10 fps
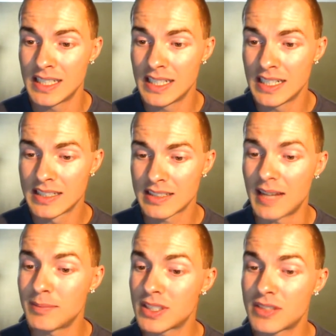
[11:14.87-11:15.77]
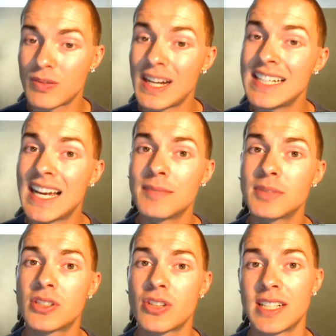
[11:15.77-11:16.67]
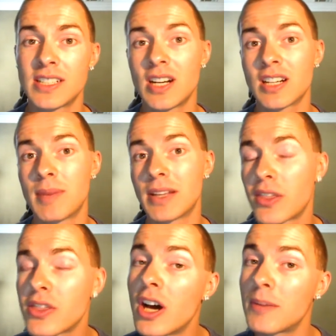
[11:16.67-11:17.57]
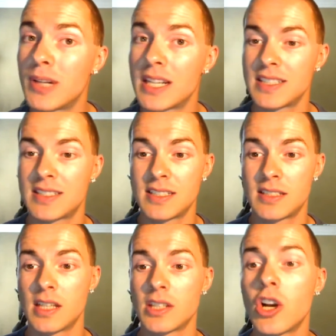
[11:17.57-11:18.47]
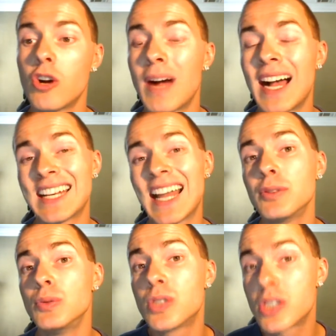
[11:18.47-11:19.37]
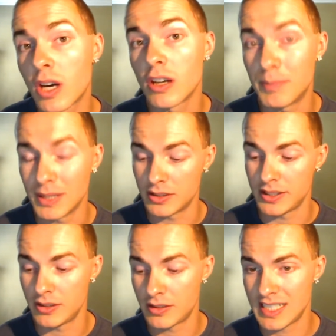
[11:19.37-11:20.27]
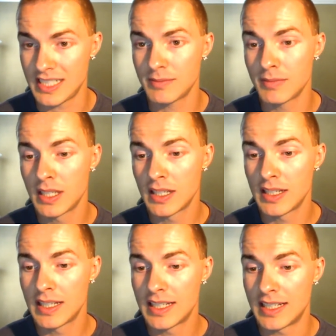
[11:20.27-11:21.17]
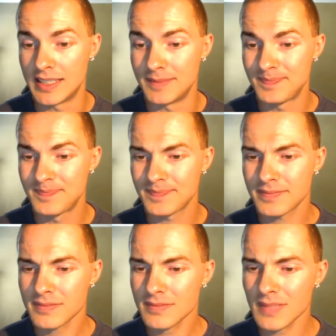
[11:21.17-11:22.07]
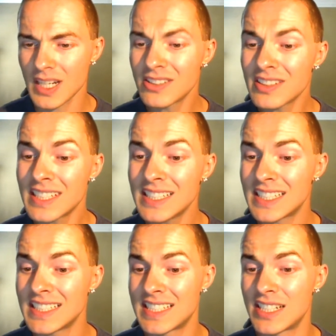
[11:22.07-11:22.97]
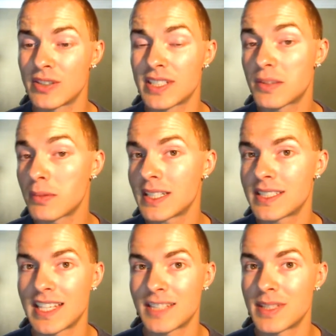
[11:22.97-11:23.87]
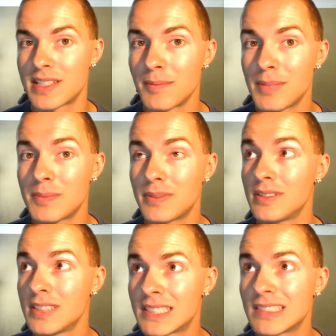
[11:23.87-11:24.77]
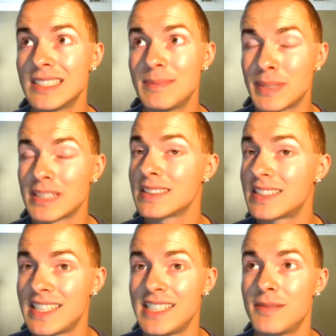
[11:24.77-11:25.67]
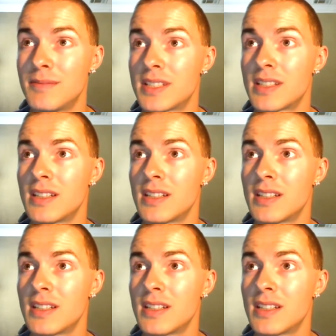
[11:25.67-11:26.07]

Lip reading: So right now I'm just trying to talk about the thought processes that go behind how you start building your team. Another thing to consider is threat assessment. Some people literally build teams